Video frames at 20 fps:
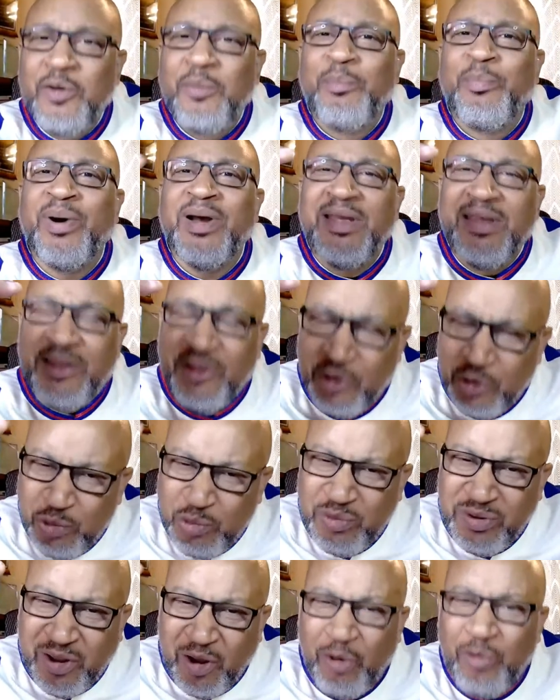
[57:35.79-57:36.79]
but
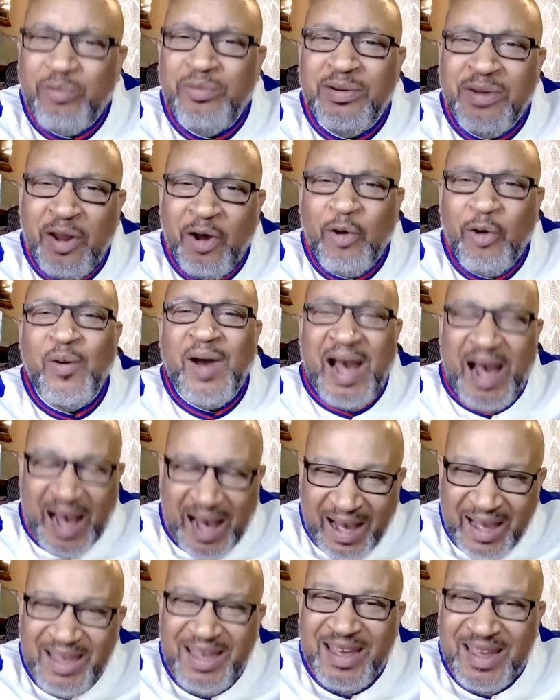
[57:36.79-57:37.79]
you don't know
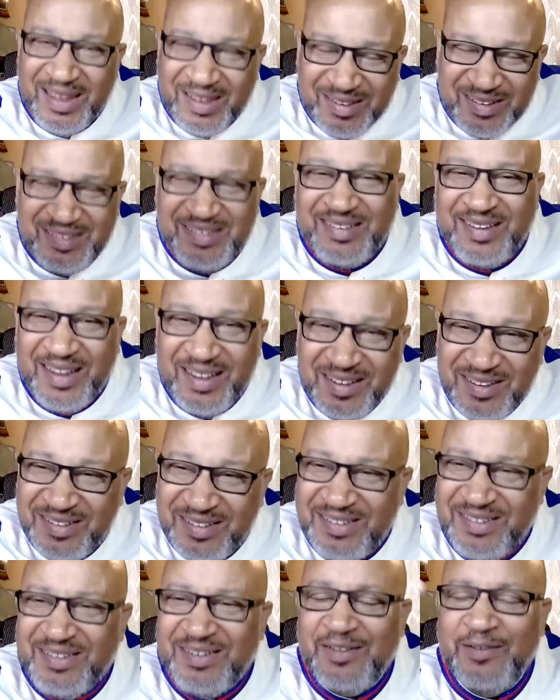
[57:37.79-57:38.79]
I
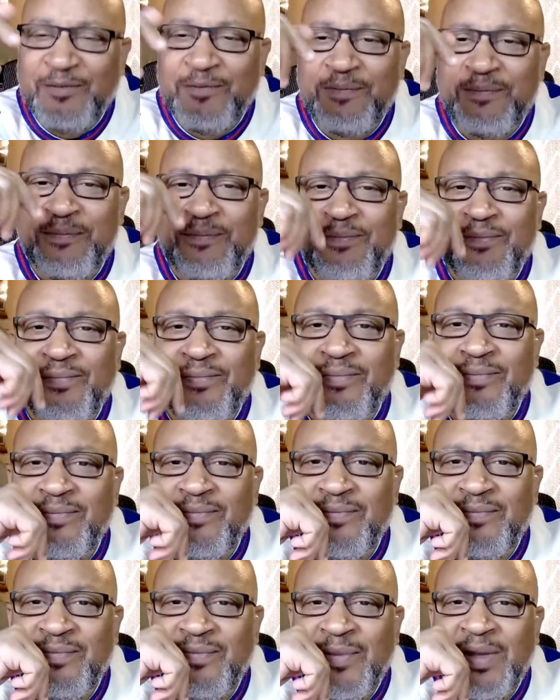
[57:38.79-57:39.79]
exist?
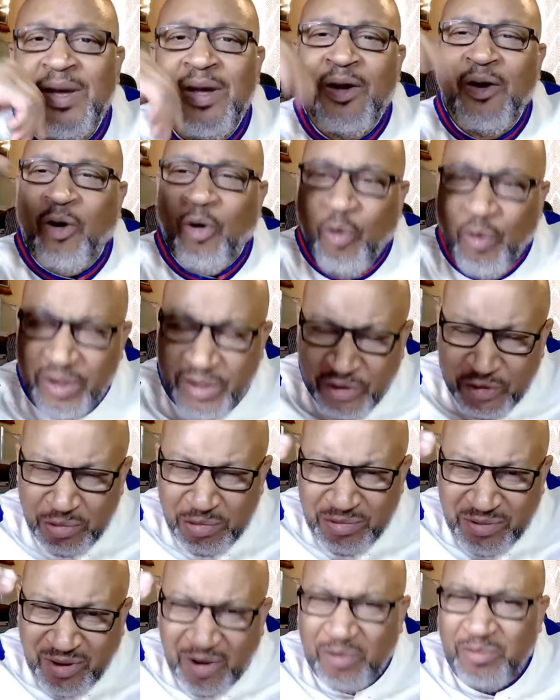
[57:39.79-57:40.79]
Or
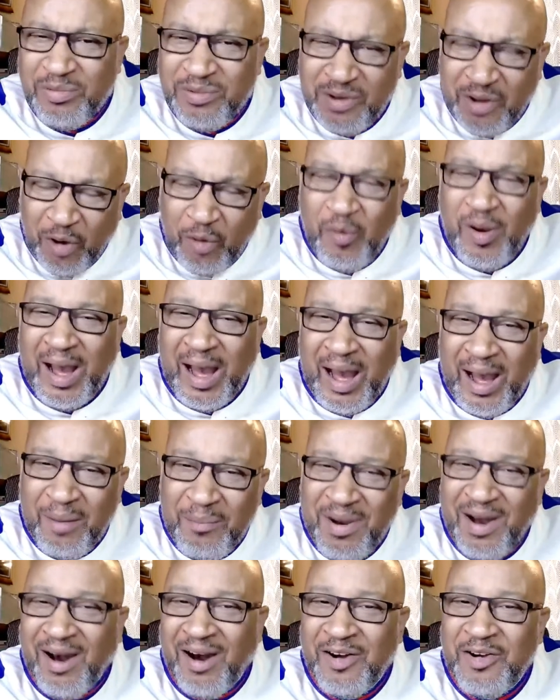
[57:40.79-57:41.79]
you don't know I'm
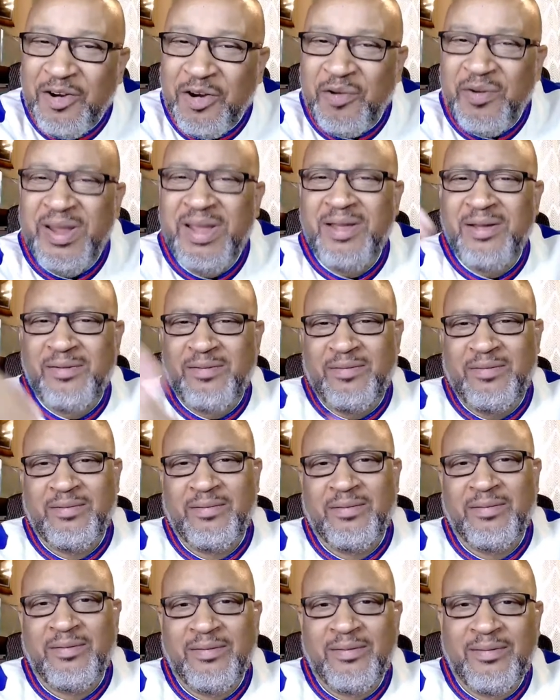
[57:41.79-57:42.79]
hungry?
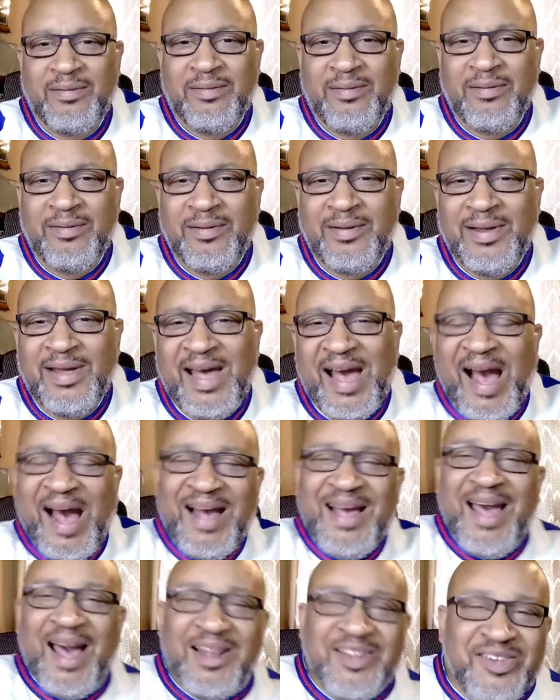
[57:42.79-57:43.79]
I
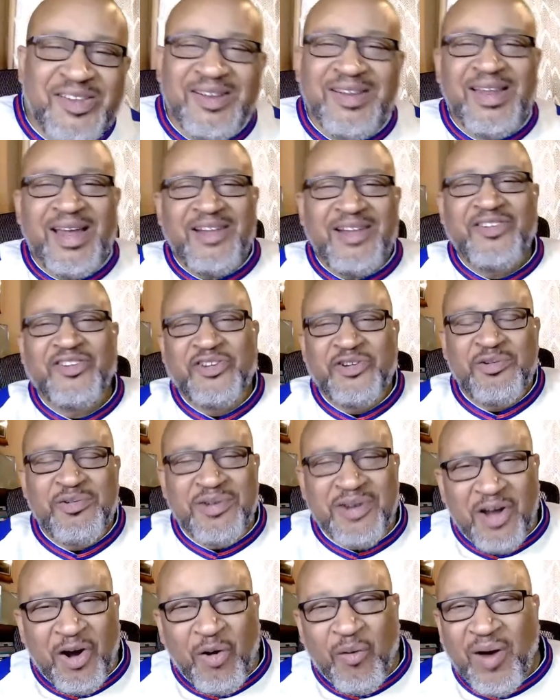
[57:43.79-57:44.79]
got to let you
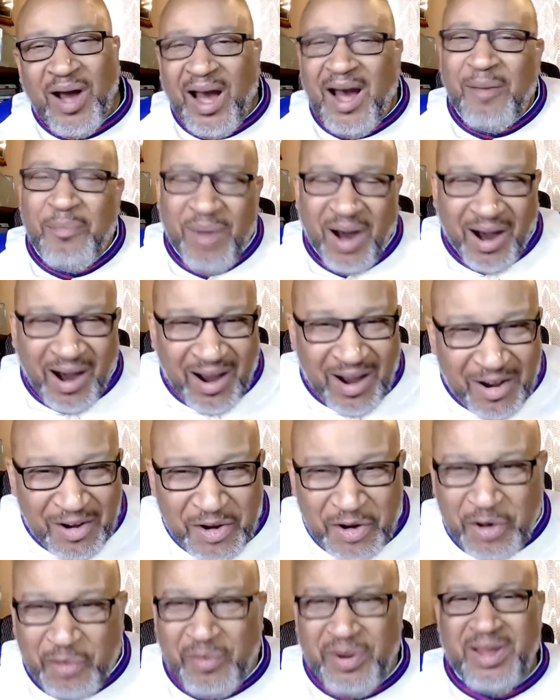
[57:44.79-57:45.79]
know I'm
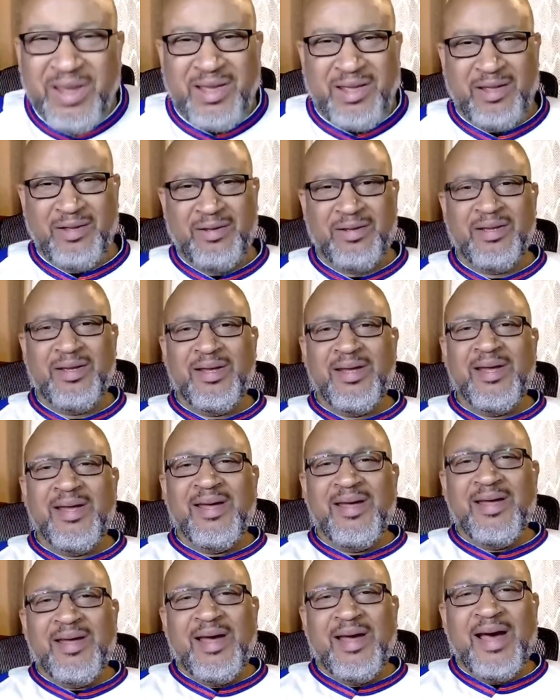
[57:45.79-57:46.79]
hungry.
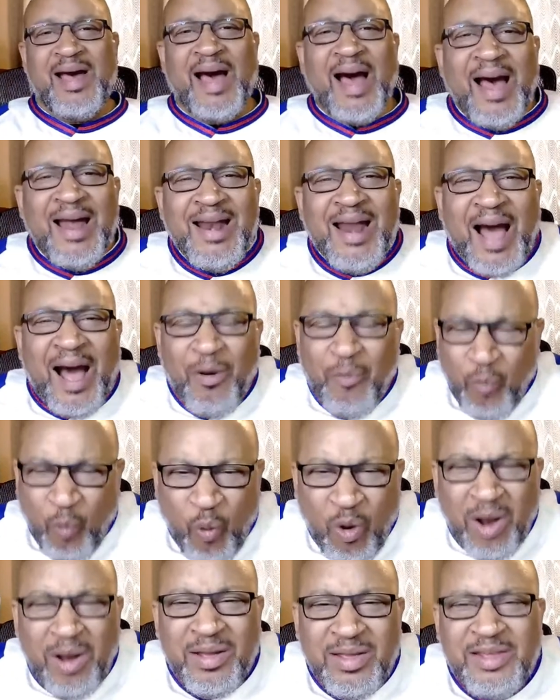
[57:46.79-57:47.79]
I
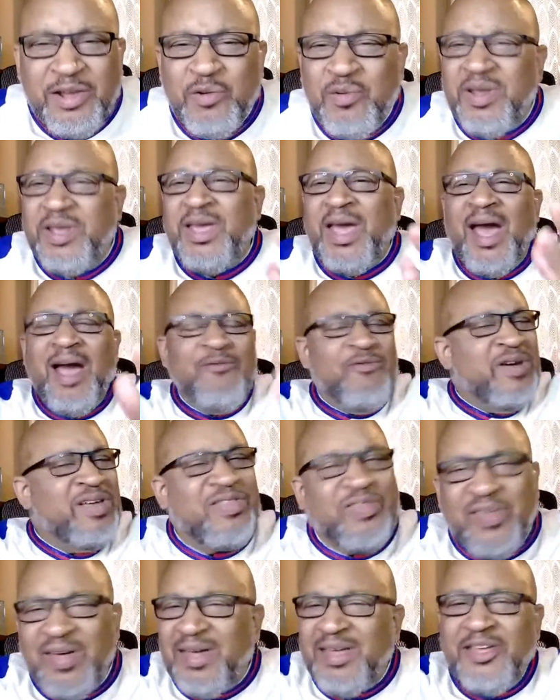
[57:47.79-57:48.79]
want you,
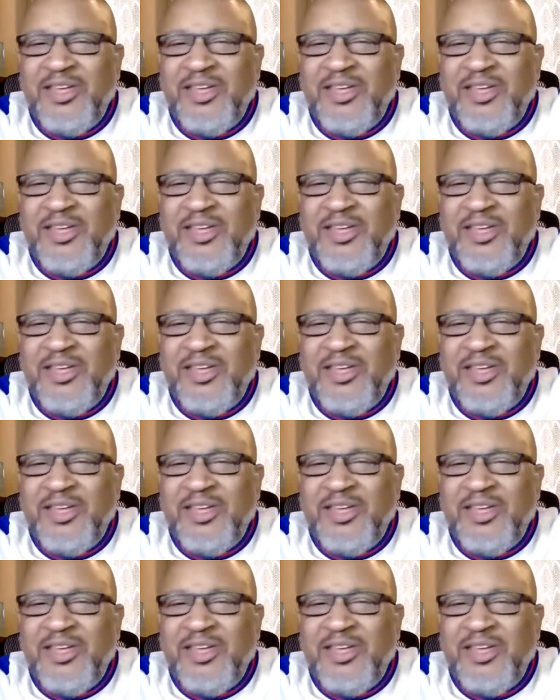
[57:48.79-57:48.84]
everything